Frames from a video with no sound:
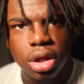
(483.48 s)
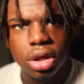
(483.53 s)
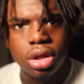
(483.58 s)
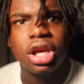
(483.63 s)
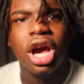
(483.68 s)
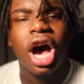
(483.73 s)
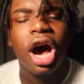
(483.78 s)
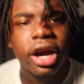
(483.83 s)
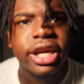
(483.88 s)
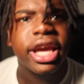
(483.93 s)

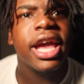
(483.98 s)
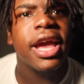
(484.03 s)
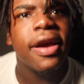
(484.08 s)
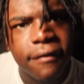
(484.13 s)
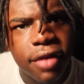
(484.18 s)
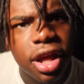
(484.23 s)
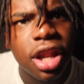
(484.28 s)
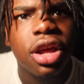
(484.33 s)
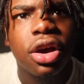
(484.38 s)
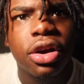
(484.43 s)
Y'all getting
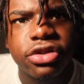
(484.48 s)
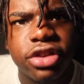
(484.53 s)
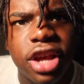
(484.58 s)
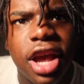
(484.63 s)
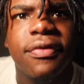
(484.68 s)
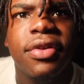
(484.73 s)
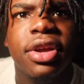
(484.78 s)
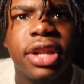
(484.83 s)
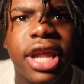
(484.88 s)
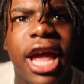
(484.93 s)
videos
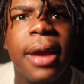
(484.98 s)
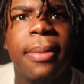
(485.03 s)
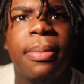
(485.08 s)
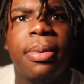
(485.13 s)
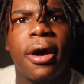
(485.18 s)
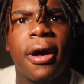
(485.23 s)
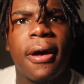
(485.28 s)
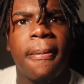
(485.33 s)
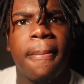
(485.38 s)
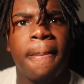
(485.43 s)
every day,
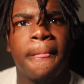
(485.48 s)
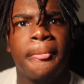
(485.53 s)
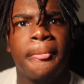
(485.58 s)
bro.